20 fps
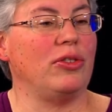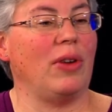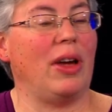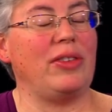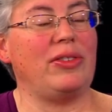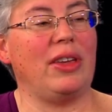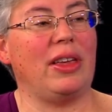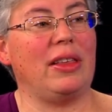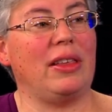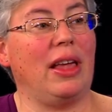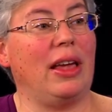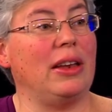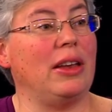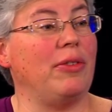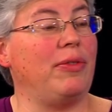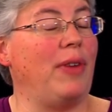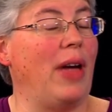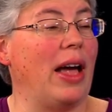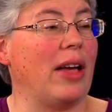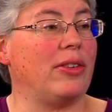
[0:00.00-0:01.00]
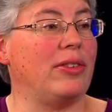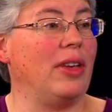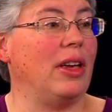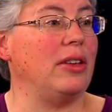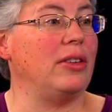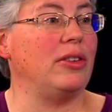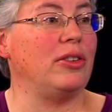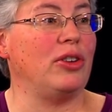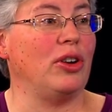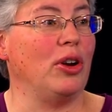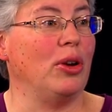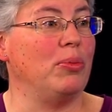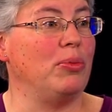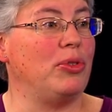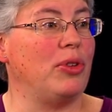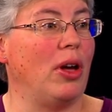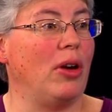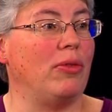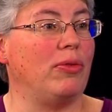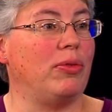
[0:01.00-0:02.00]
rights. It, it affects it in
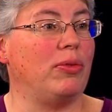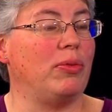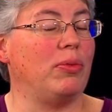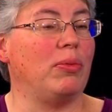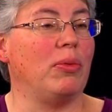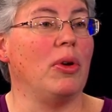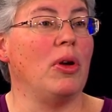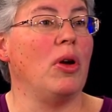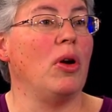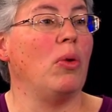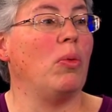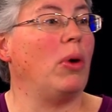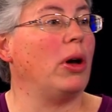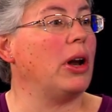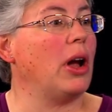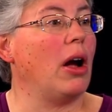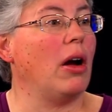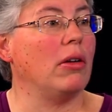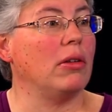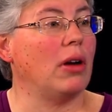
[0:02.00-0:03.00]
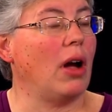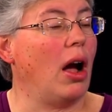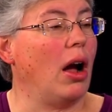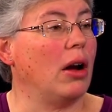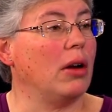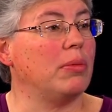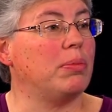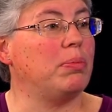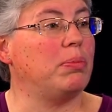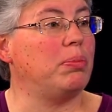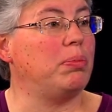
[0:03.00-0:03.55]
terms of what are our